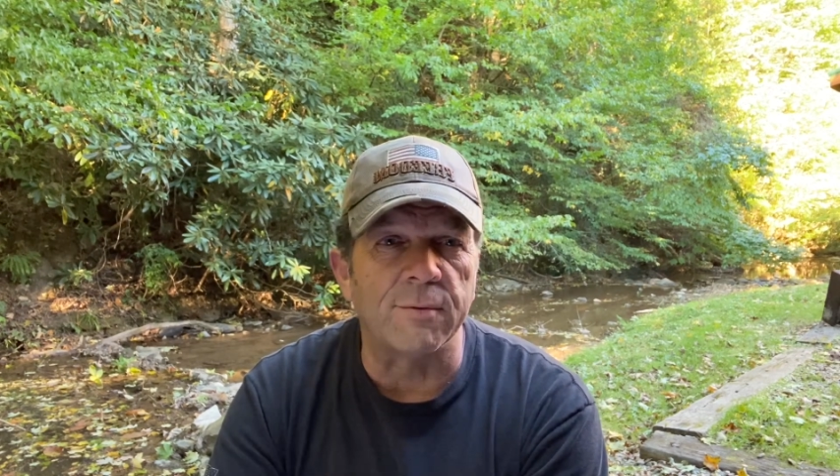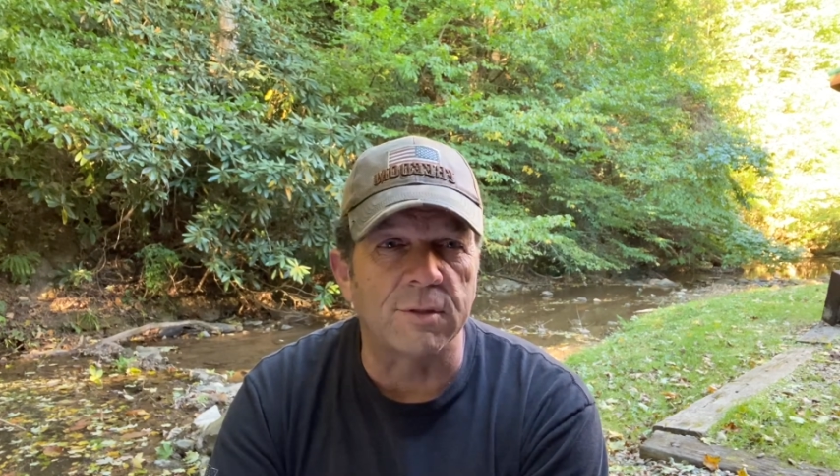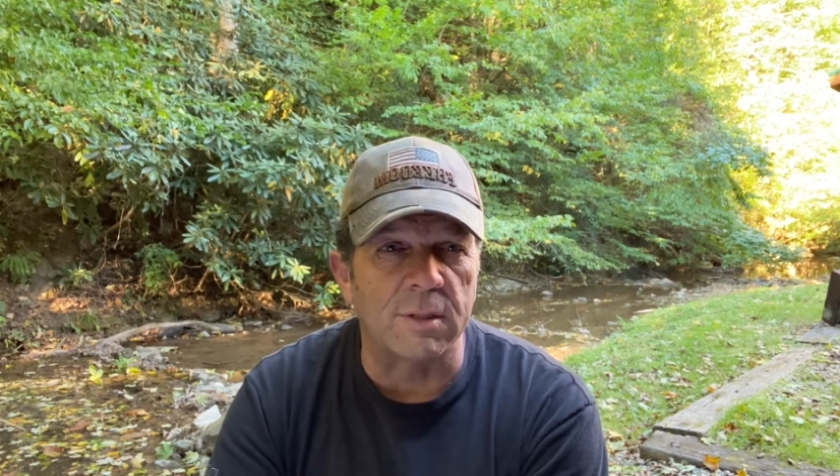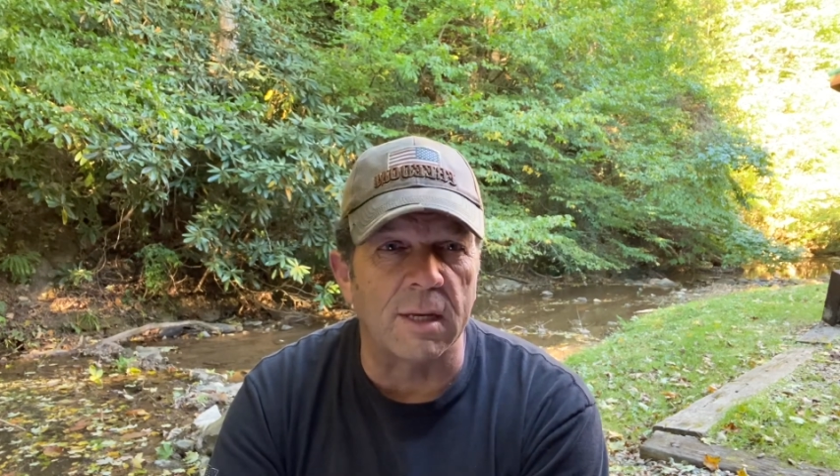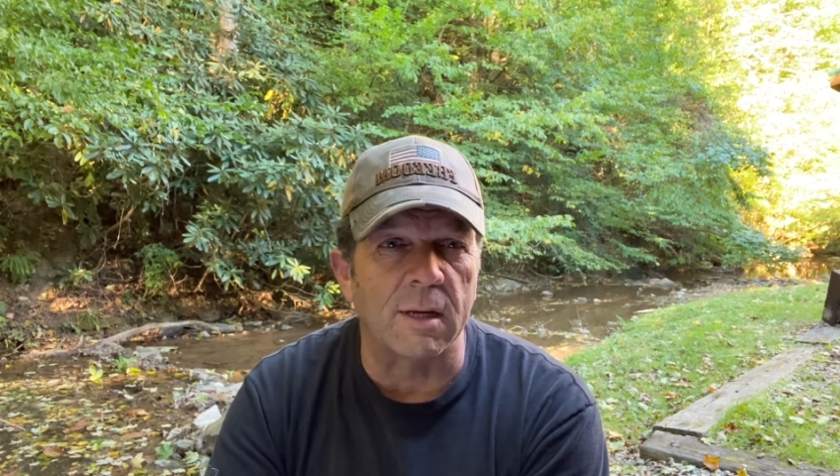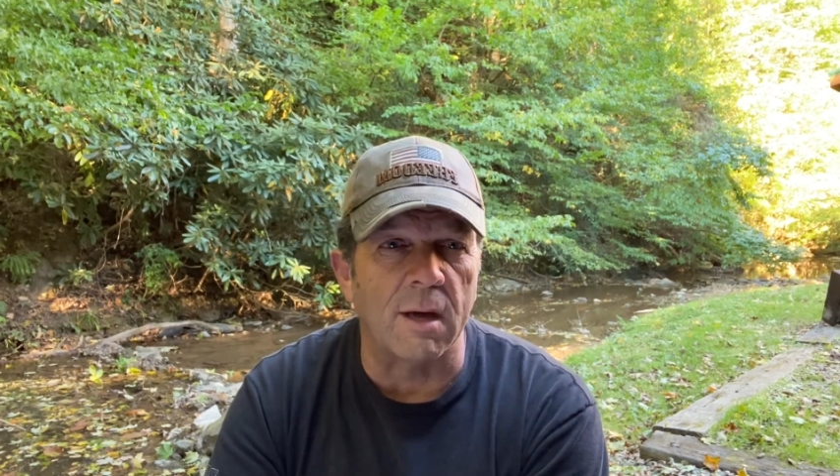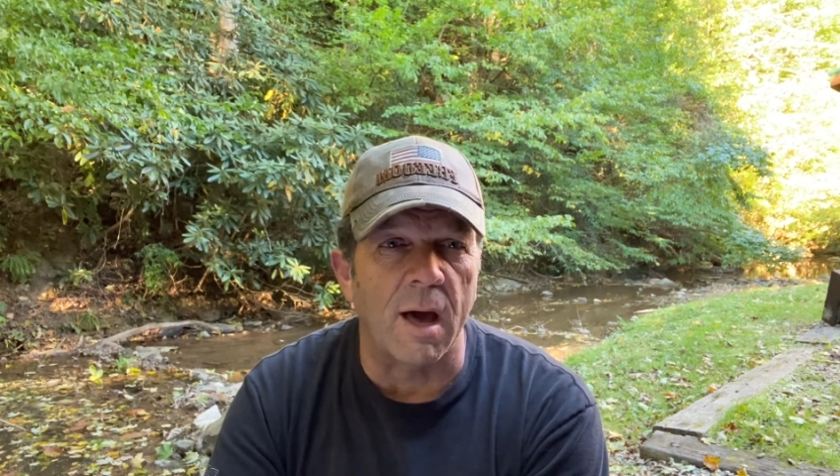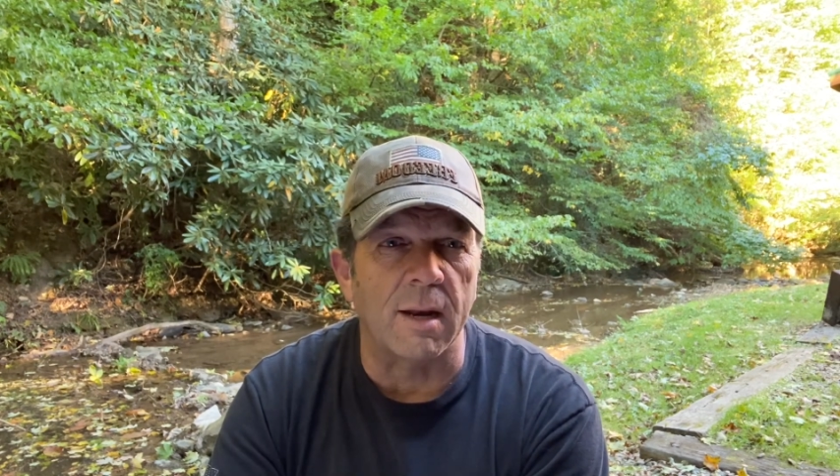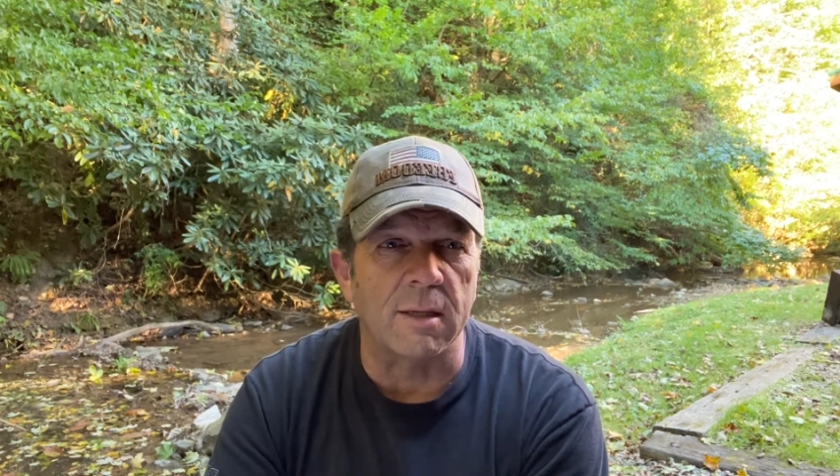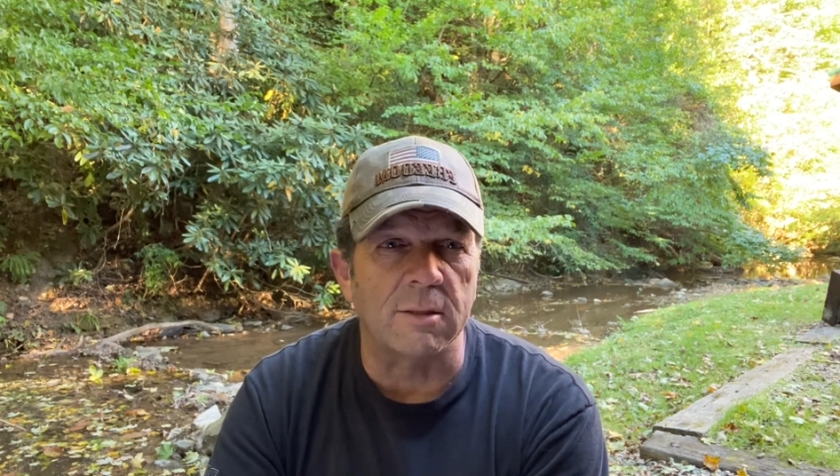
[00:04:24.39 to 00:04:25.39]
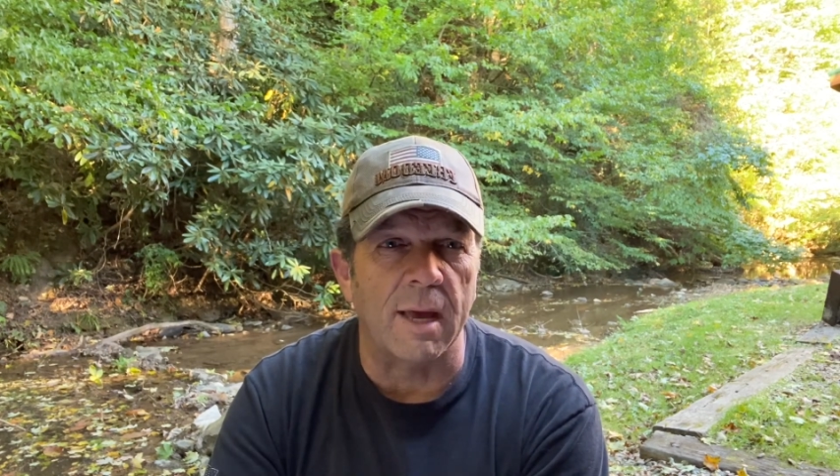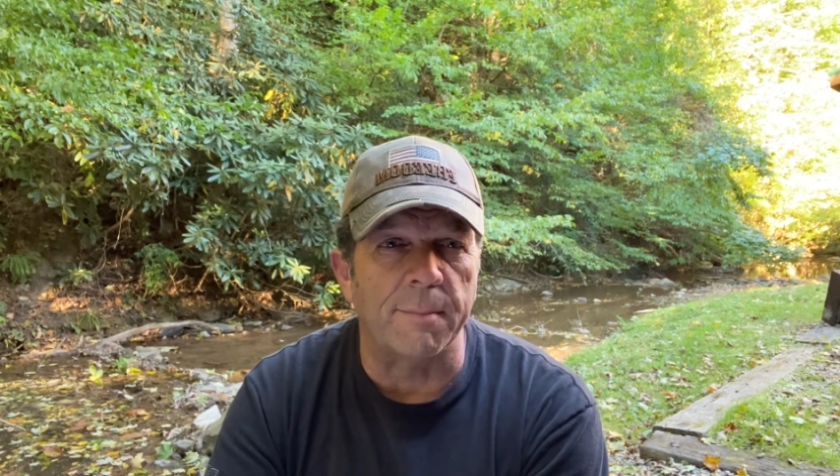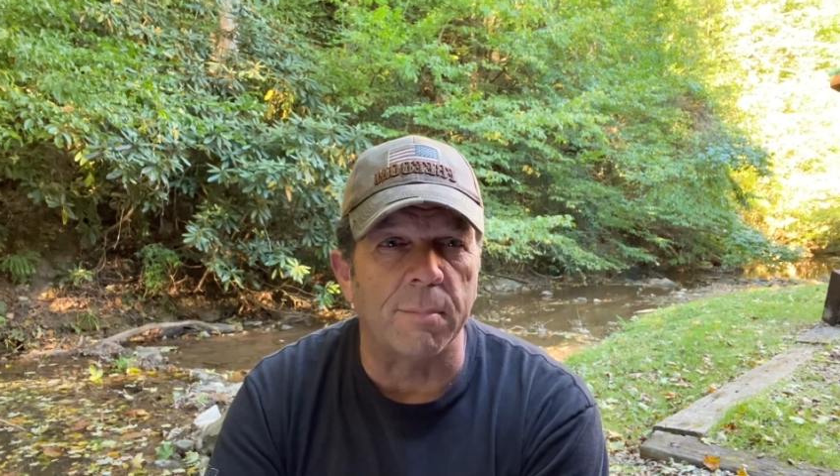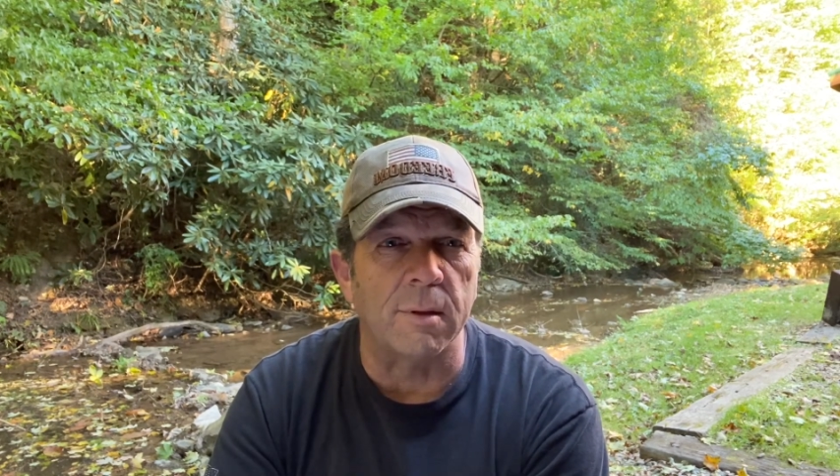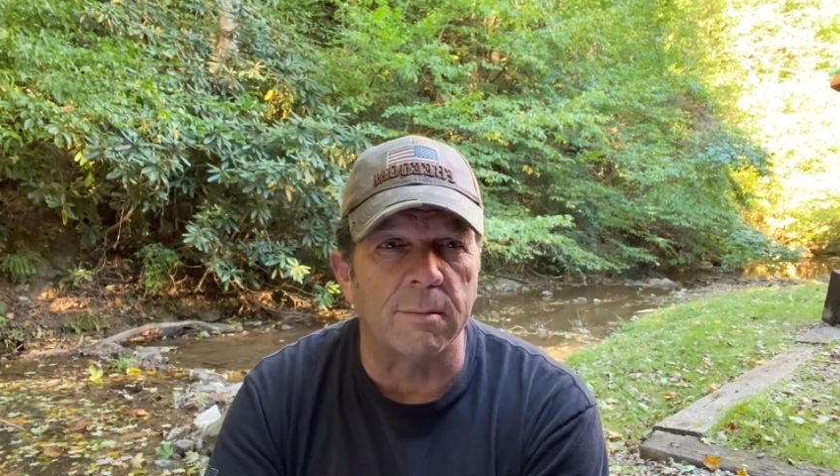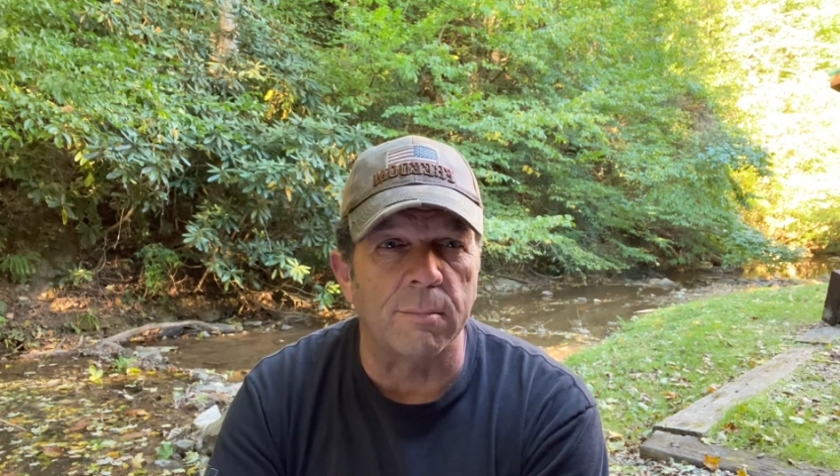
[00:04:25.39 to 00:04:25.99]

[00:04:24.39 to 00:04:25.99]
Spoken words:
set a godly example,